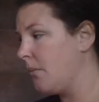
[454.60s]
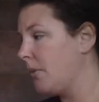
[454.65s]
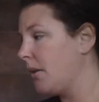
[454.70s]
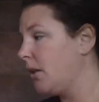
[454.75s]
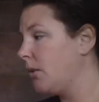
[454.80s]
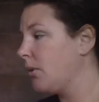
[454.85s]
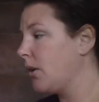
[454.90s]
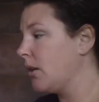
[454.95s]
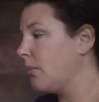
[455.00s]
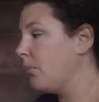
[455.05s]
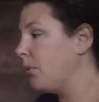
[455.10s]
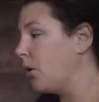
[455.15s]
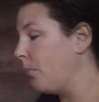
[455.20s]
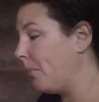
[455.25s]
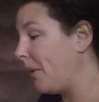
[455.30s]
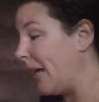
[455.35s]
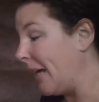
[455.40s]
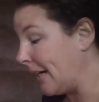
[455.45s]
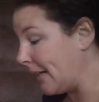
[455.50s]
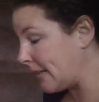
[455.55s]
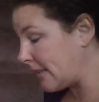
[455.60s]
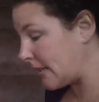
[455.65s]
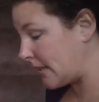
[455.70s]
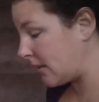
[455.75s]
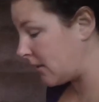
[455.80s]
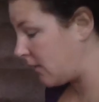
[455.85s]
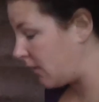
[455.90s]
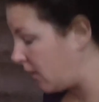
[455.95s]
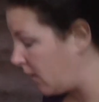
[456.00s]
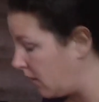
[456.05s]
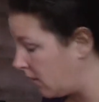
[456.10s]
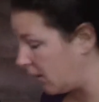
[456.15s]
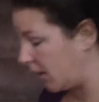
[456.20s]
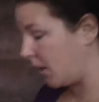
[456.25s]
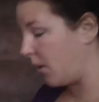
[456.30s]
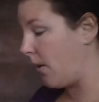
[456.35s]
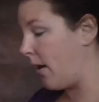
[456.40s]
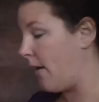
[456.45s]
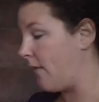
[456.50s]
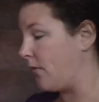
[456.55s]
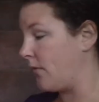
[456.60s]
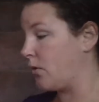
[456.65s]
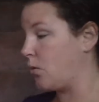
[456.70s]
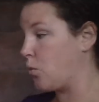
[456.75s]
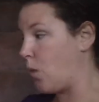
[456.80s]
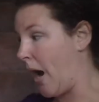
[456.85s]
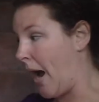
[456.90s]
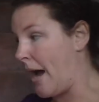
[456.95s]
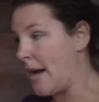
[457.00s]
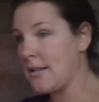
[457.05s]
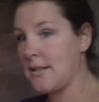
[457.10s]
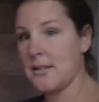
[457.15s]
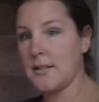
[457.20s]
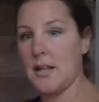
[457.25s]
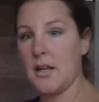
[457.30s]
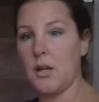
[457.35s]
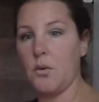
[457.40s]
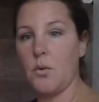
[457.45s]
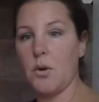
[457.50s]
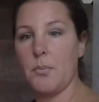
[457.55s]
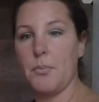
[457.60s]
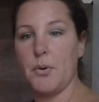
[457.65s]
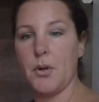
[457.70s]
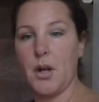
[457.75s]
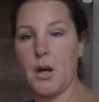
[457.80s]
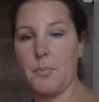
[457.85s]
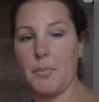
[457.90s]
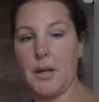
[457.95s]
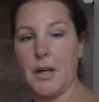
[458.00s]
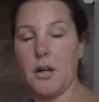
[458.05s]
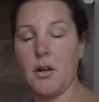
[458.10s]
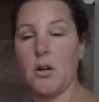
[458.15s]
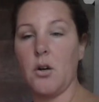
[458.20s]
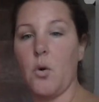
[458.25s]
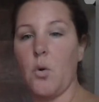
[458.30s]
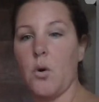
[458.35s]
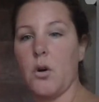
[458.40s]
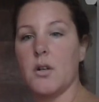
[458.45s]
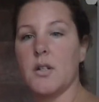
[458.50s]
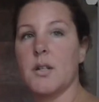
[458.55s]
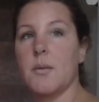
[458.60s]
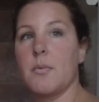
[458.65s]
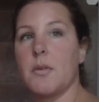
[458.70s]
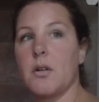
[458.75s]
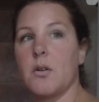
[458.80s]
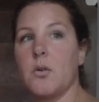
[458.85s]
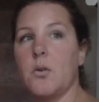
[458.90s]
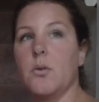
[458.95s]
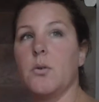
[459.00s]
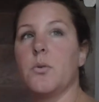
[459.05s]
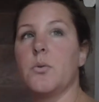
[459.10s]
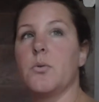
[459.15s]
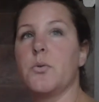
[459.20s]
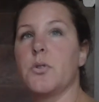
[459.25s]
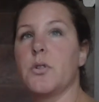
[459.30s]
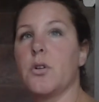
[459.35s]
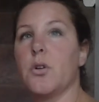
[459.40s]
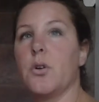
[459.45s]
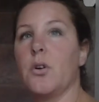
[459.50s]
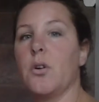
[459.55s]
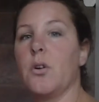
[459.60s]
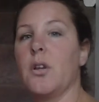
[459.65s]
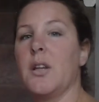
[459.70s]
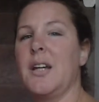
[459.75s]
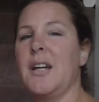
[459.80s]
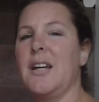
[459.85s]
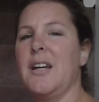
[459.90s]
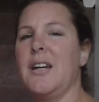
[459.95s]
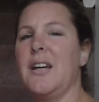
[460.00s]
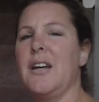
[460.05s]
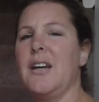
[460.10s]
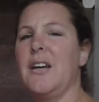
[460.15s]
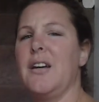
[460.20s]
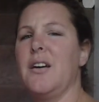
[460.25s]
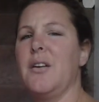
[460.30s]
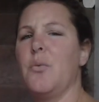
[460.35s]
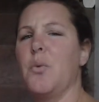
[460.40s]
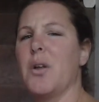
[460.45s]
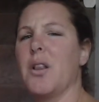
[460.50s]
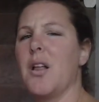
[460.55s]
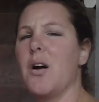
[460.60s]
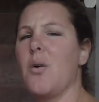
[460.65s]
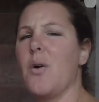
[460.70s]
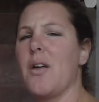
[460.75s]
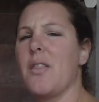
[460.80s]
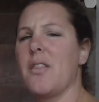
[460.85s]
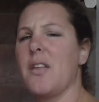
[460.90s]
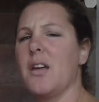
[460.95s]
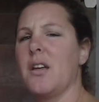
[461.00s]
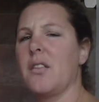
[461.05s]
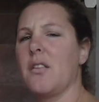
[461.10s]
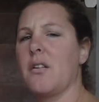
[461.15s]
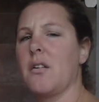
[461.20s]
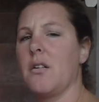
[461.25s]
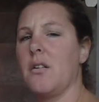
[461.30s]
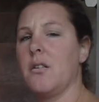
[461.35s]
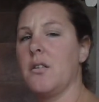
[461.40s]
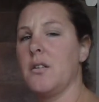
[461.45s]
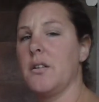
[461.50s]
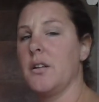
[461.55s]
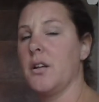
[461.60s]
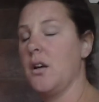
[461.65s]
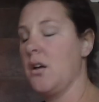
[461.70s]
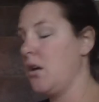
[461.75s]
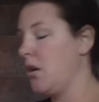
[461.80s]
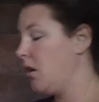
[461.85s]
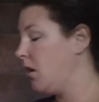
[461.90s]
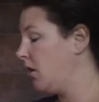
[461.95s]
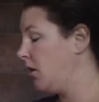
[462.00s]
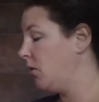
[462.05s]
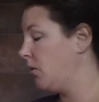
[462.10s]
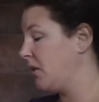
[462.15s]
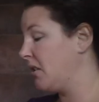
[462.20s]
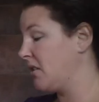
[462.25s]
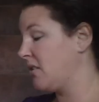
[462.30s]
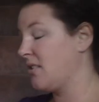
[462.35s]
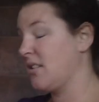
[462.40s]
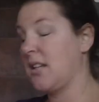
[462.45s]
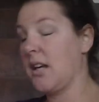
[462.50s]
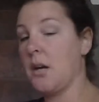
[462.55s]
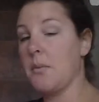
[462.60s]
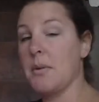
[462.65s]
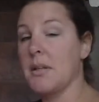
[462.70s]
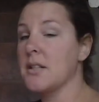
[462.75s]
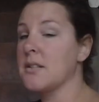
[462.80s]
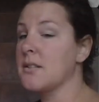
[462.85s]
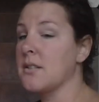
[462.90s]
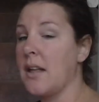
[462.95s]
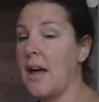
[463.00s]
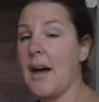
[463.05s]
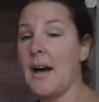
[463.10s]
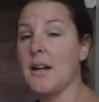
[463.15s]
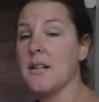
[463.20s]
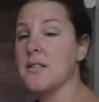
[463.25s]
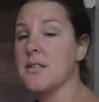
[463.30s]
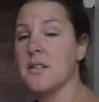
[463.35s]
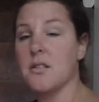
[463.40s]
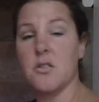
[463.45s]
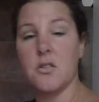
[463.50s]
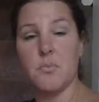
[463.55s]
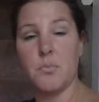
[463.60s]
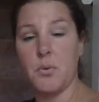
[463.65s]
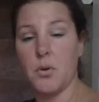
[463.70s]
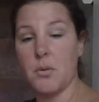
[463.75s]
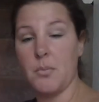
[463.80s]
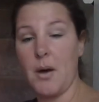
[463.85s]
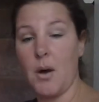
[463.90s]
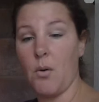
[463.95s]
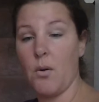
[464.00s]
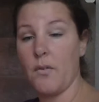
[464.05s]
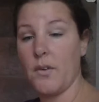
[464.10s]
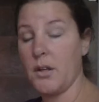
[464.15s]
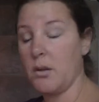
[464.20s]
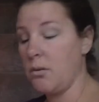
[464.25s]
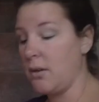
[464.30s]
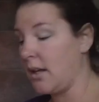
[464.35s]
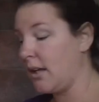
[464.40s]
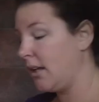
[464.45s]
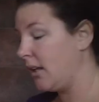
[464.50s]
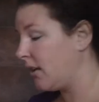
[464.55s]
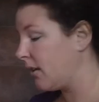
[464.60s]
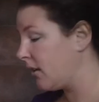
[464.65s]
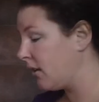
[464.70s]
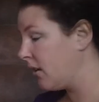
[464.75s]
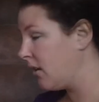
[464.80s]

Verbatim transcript: You can put picks. If you have grass that you want to put up here, or some of those curly willow, I think they're called, you can just stick them in the slats and just put them however you like.